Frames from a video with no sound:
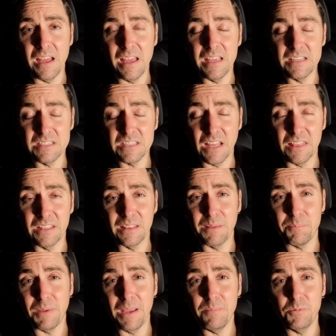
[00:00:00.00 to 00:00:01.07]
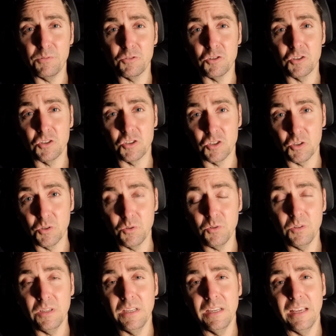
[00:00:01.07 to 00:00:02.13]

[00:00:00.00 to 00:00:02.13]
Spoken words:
is something that people should do.